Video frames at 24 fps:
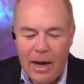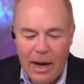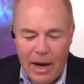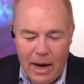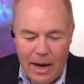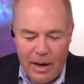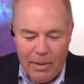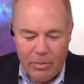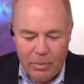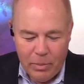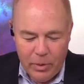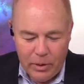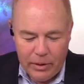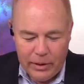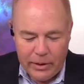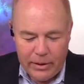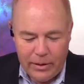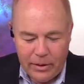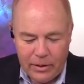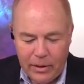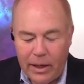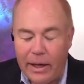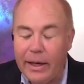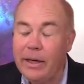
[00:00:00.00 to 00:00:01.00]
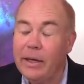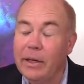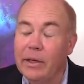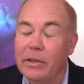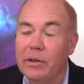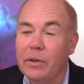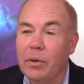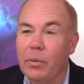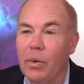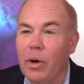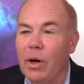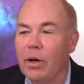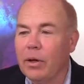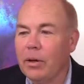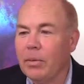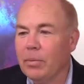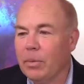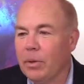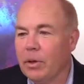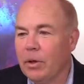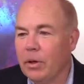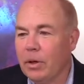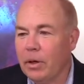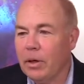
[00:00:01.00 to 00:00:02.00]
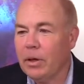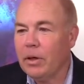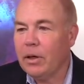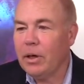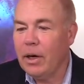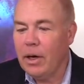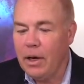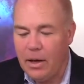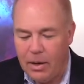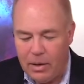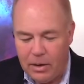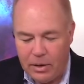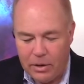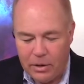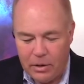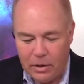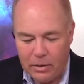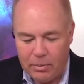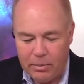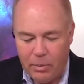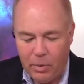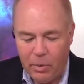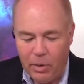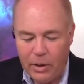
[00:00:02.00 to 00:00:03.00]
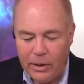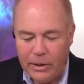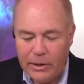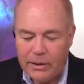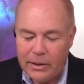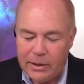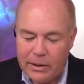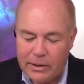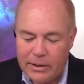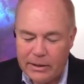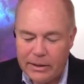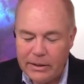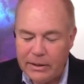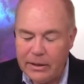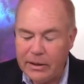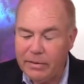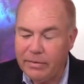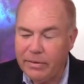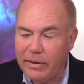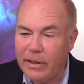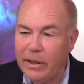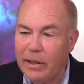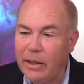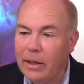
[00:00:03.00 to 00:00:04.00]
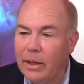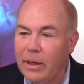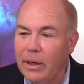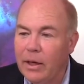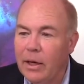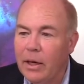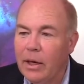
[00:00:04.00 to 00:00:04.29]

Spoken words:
I'm really delighted to welcome Kirk Borne to DTV.